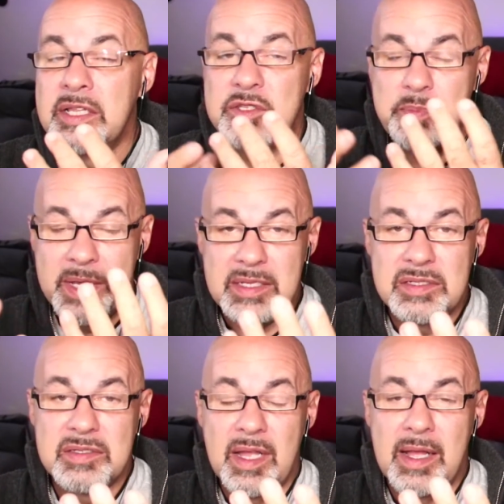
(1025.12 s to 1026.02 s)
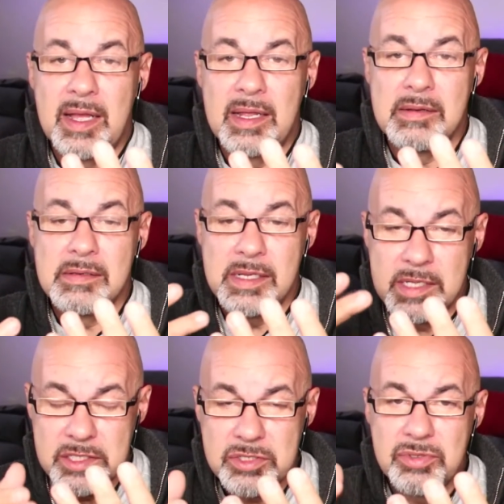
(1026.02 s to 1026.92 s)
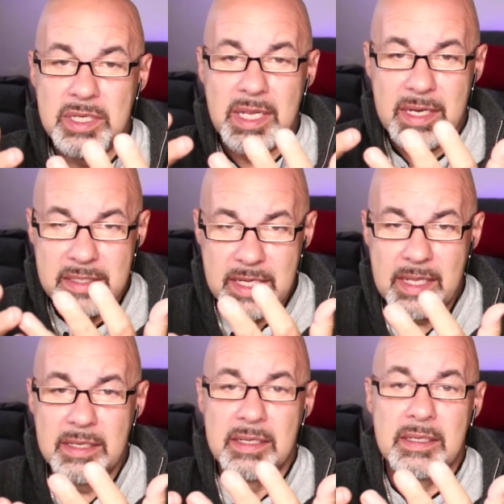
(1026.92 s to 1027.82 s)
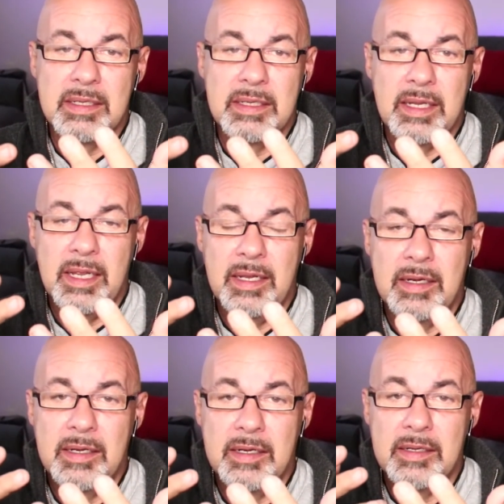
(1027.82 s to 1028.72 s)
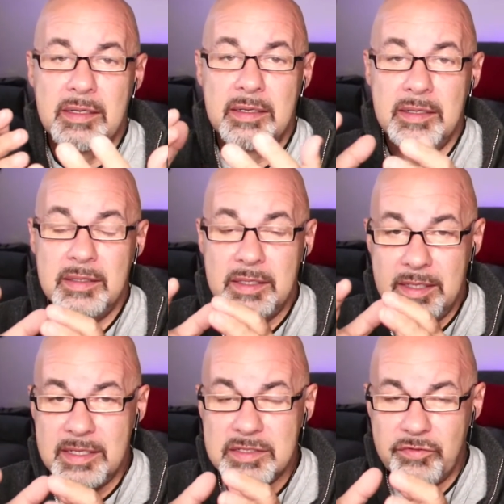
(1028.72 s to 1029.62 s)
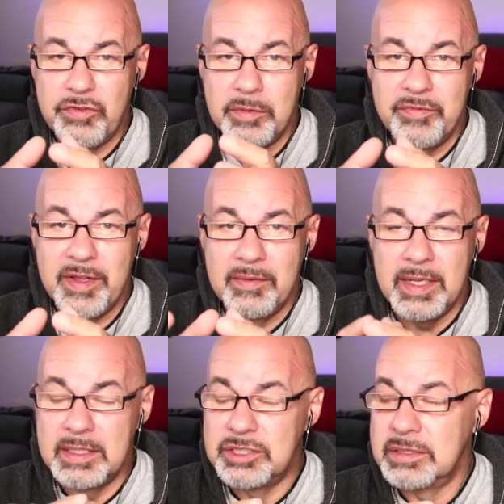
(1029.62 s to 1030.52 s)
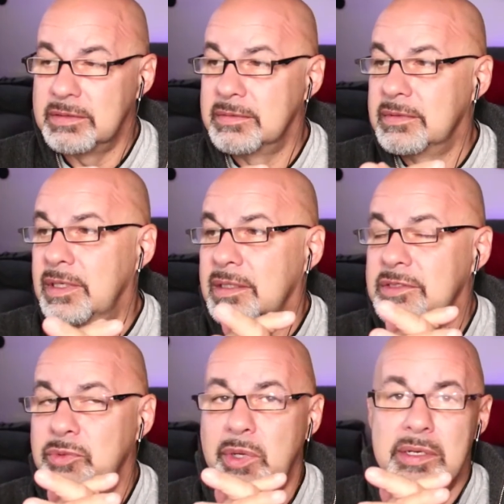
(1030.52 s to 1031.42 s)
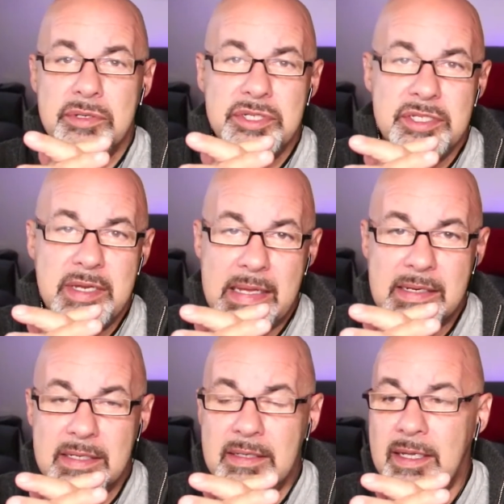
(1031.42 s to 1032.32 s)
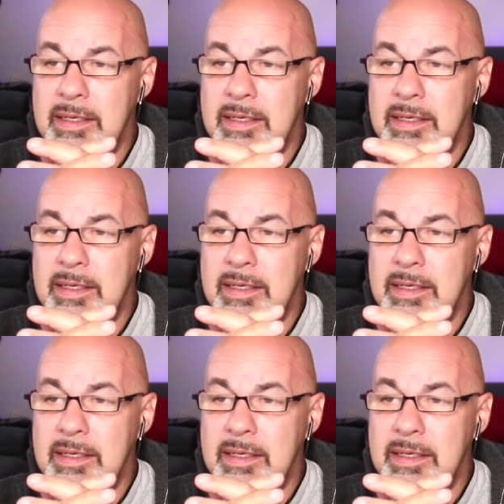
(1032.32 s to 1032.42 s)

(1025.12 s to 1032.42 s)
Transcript: it's based on history and data, and it has a firm foundation to understand it.